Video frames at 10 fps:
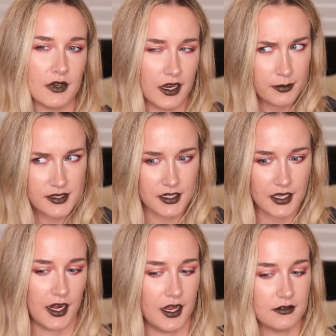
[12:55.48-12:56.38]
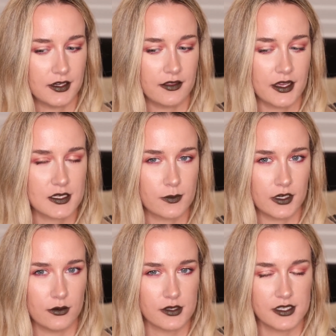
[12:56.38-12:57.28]
lipstick color. Like, that's
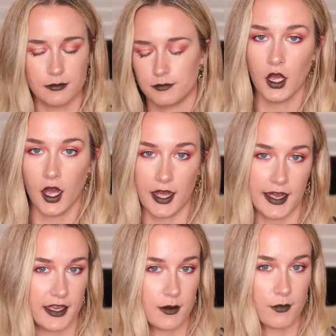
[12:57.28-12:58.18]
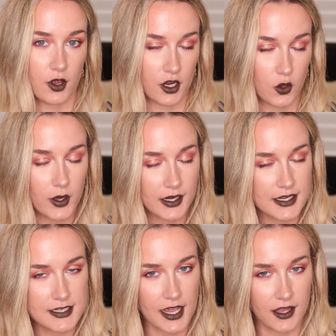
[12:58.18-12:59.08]
pretty awesome. I am going to
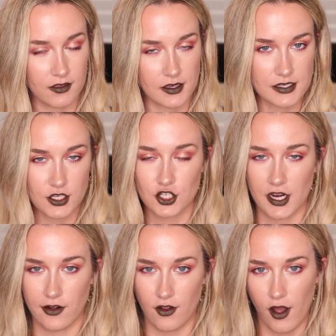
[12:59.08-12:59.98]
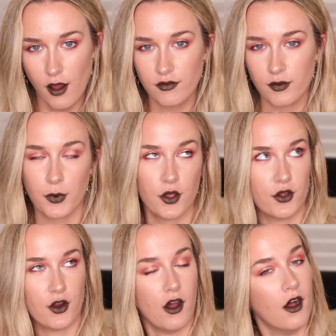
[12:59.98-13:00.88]
quickly take this shade off,
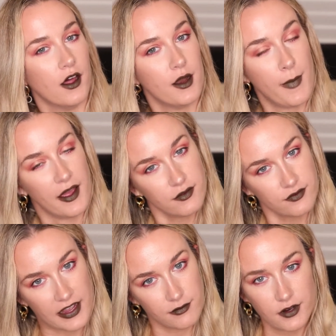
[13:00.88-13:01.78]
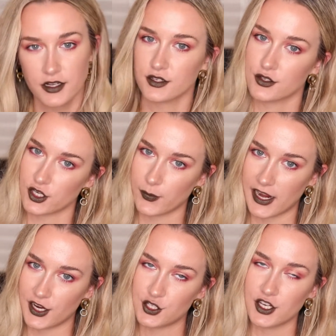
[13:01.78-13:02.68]
put on my favorite,
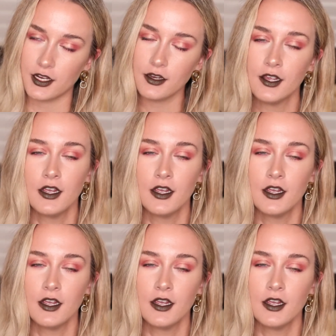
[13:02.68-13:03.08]
Domination,